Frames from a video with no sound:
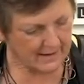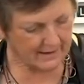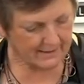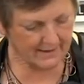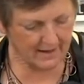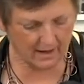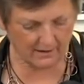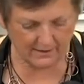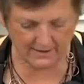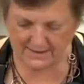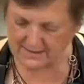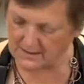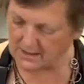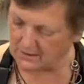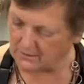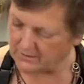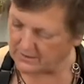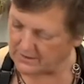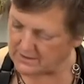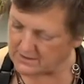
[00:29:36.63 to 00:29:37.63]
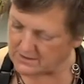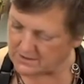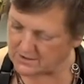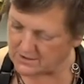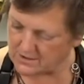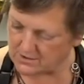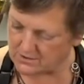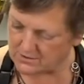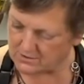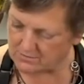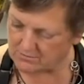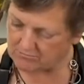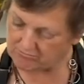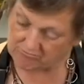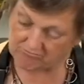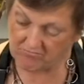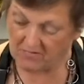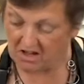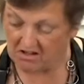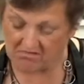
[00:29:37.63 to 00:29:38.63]
Now let's go into
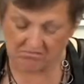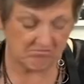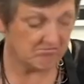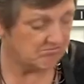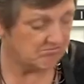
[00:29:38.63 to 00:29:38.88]
hmm,